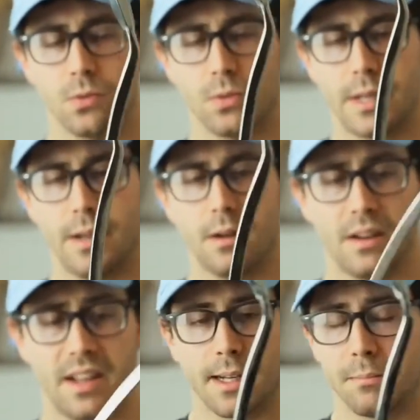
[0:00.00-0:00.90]
this tool
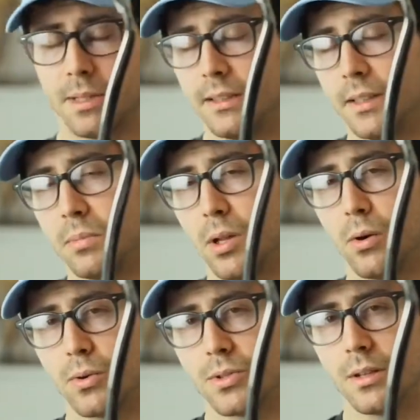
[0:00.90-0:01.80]
here, it
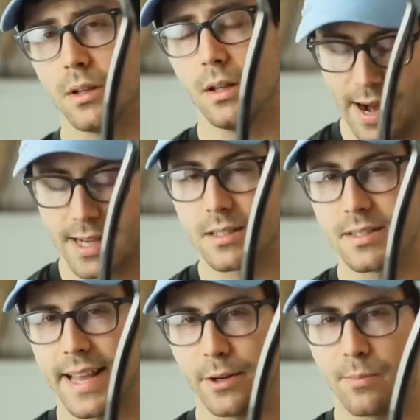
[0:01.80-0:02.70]
completely blows
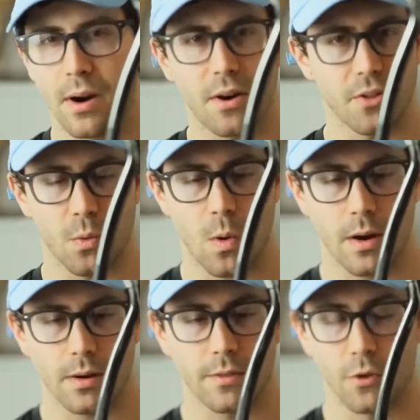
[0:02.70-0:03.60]
Graston's handlebar out
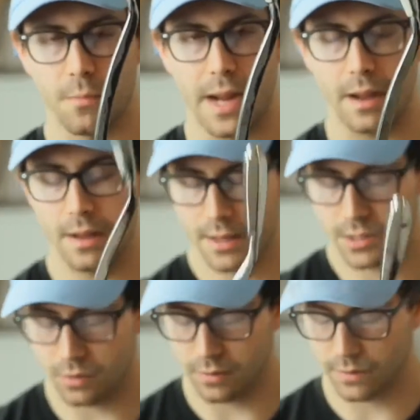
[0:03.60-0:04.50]
of the water for
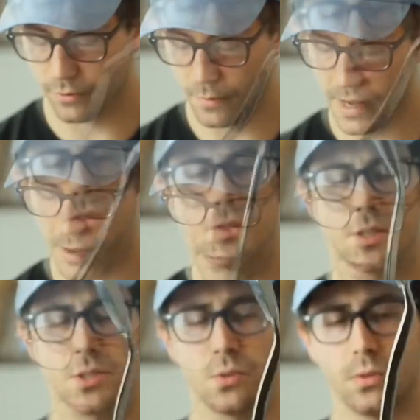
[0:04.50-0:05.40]
me. So for
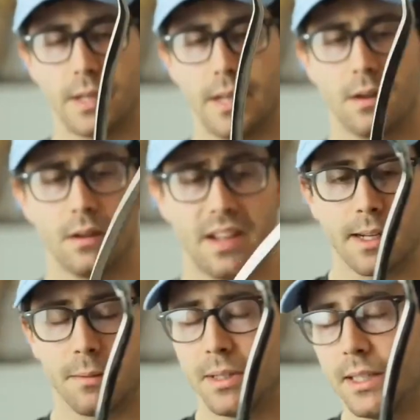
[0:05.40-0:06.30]
this tool here,
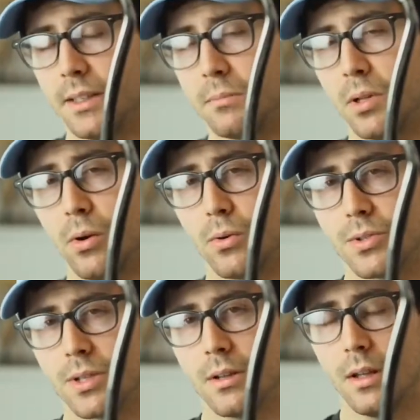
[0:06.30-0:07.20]
it completely
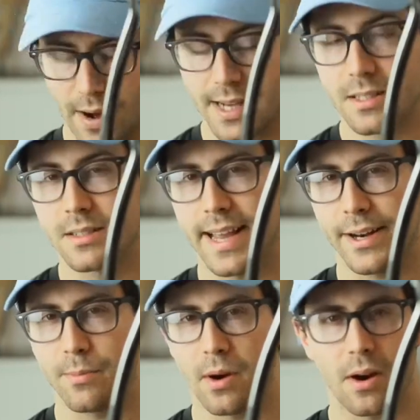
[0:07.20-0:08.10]
blows Graston's
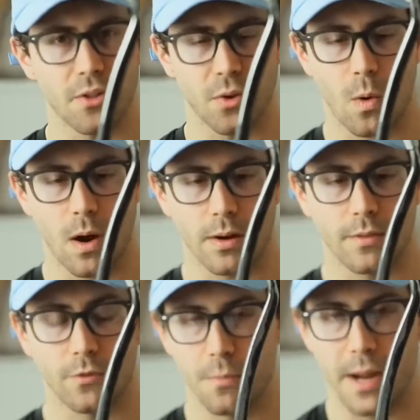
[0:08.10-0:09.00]
handlebar out of the
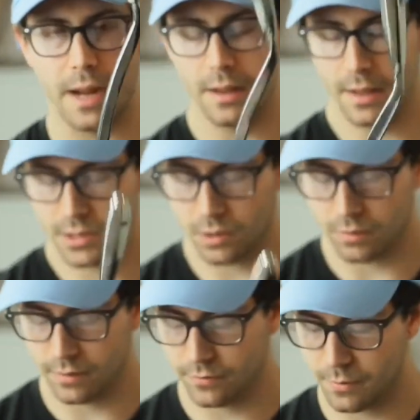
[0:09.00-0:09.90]
water for me.
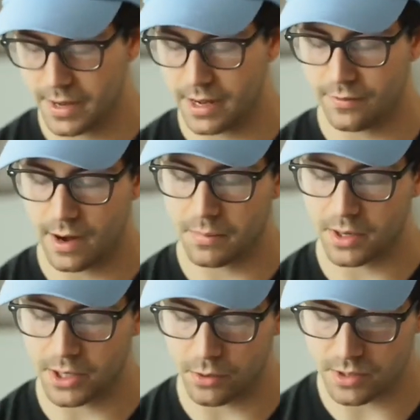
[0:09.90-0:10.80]
So for me, if I'm
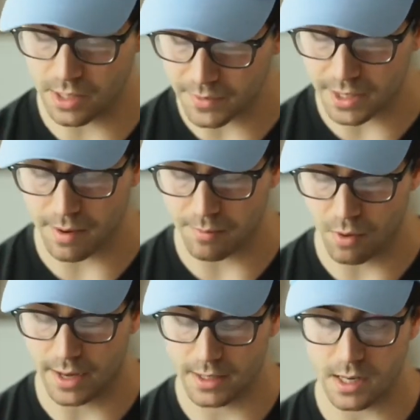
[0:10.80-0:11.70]
going to use something in my
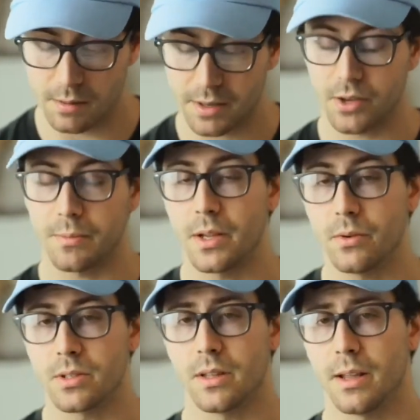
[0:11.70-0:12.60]
practice, I'm going to be
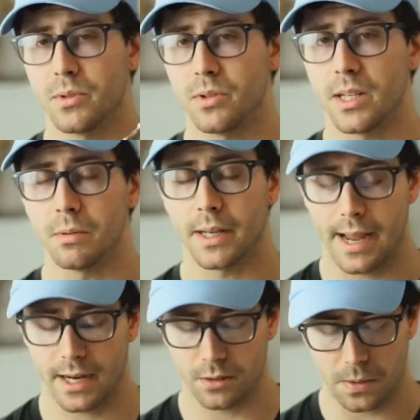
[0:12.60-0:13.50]
using the
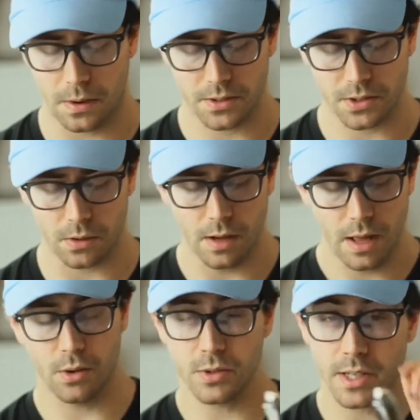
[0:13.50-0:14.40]
M2T-Blade handlebar. So
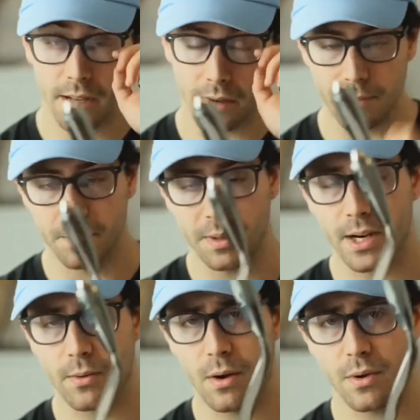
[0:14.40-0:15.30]
using it, I've been
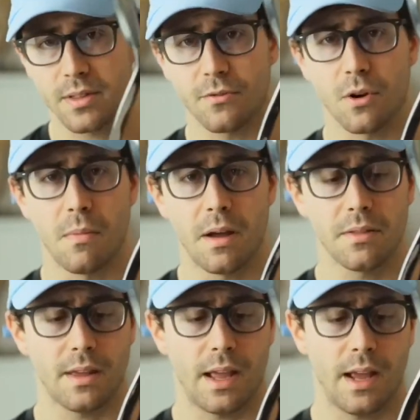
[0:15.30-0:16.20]
playing around with it for a
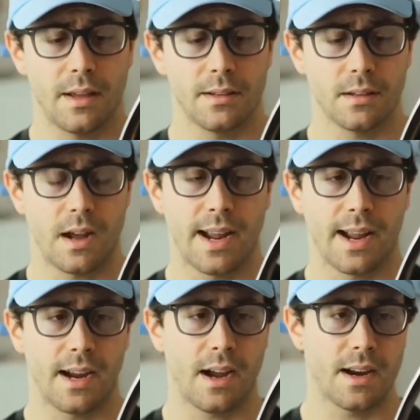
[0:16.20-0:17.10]
month, and
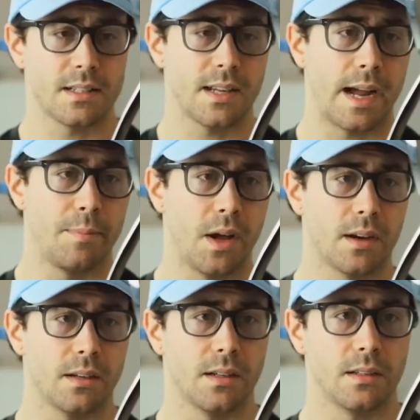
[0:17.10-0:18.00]
I gotta say I'm
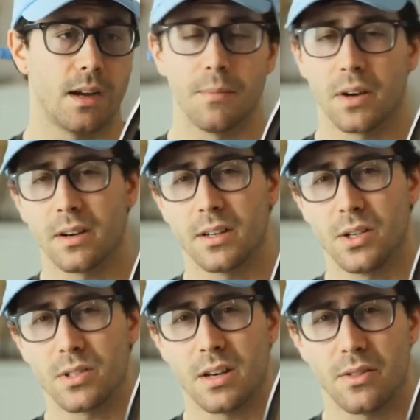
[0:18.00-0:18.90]
not gonna
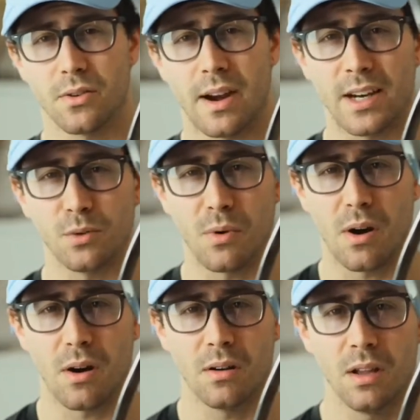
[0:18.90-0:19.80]
use another
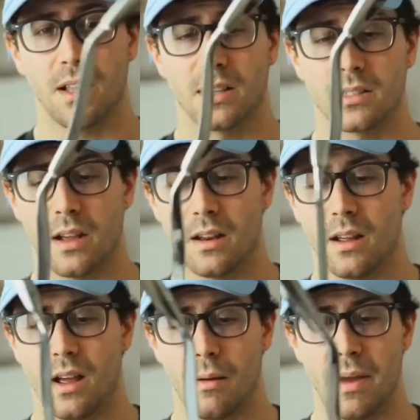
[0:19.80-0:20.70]
handlebar unless
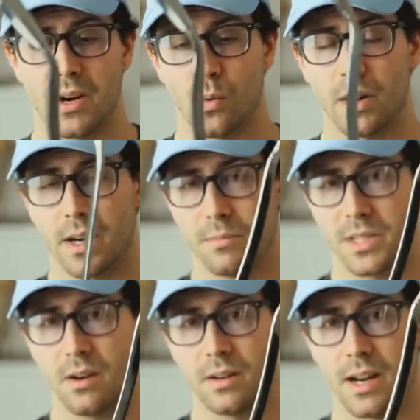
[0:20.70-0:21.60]
a better one
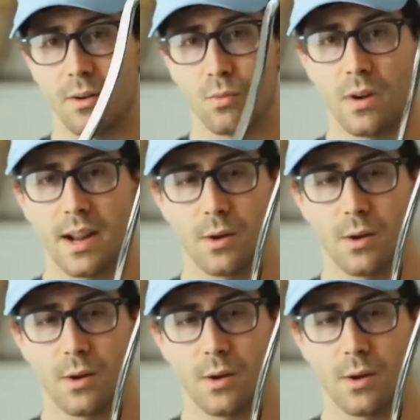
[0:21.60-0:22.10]
comes out, and